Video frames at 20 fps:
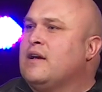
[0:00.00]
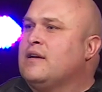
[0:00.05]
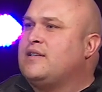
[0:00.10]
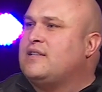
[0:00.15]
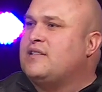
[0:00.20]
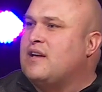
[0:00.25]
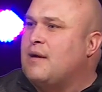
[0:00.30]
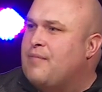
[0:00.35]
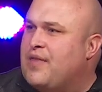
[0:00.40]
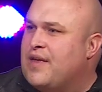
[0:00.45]

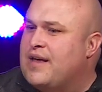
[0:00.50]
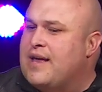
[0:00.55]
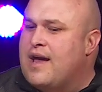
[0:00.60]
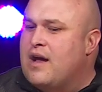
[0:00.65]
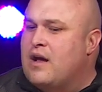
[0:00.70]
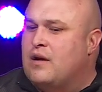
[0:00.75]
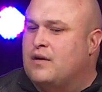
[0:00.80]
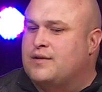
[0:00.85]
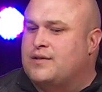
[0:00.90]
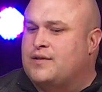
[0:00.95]
something
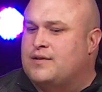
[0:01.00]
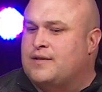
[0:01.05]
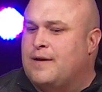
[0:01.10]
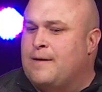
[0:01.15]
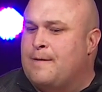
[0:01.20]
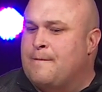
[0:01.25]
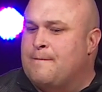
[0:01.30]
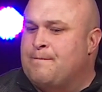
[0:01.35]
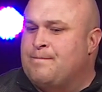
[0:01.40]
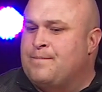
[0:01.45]
else.
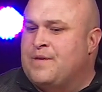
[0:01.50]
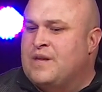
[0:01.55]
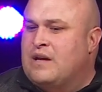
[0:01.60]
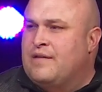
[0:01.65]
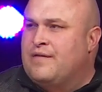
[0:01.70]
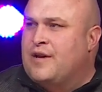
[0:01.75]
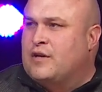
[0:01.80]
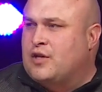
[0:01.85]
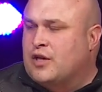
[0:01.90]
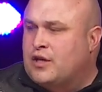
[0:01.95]
There's